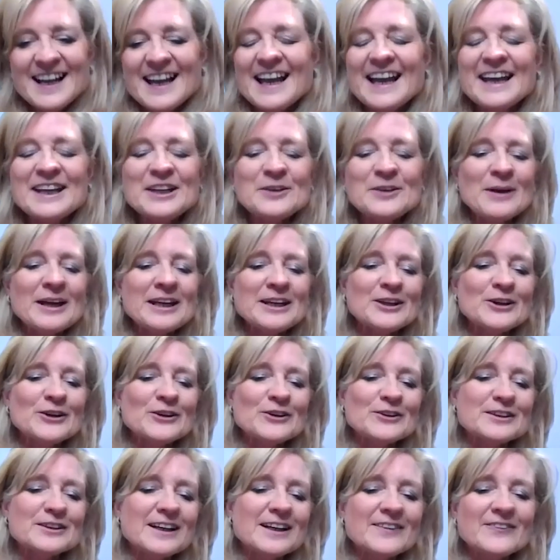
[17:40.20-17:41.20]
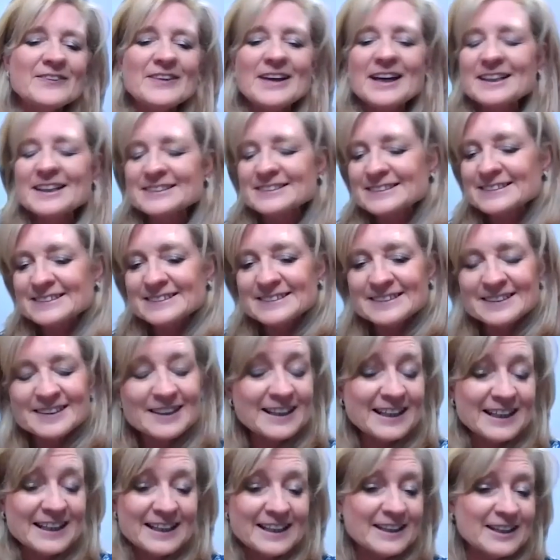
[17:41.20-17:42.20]
Anyway, look, that's
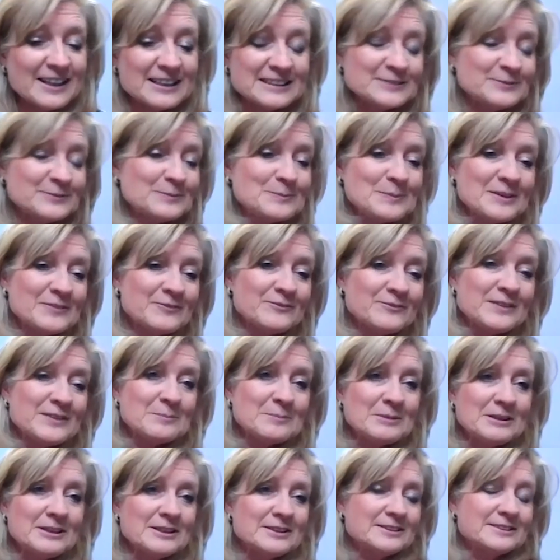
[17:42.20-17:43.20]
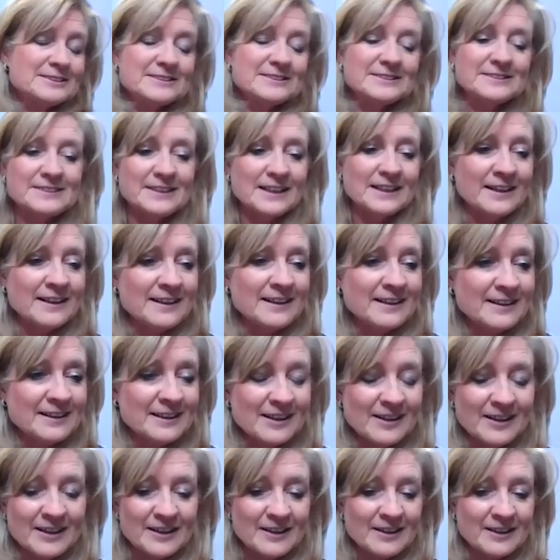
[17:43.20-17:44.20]
it. It's been fabulous.
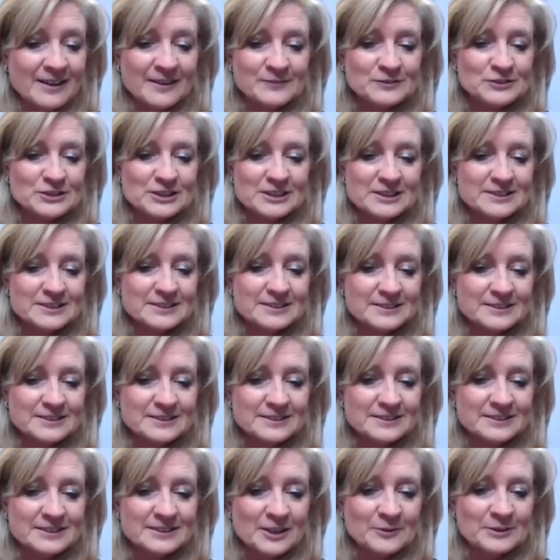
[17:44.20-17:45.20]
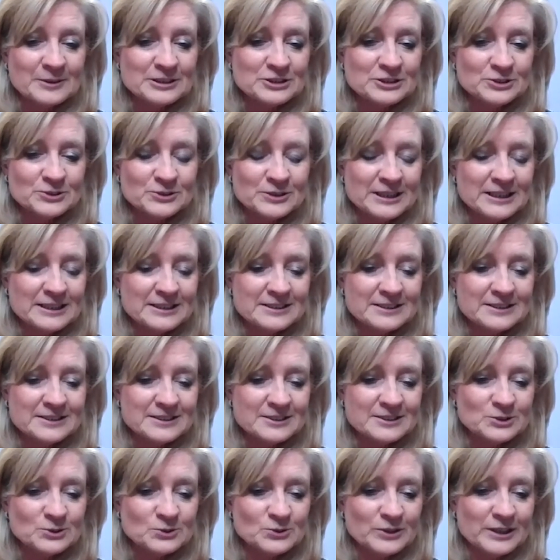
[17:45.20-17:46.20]
I've just so enjoyed
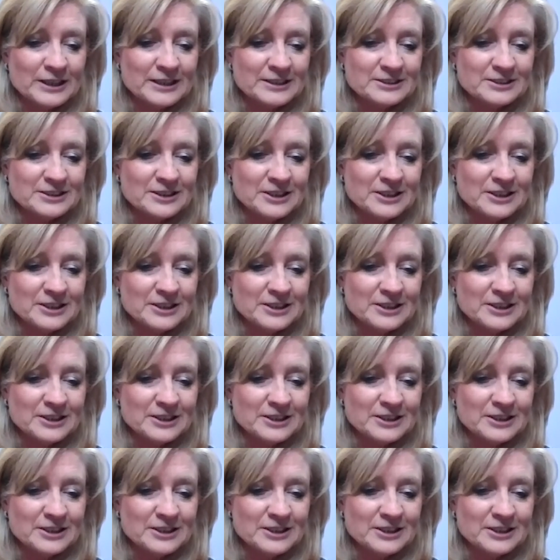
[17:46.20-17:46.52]
talking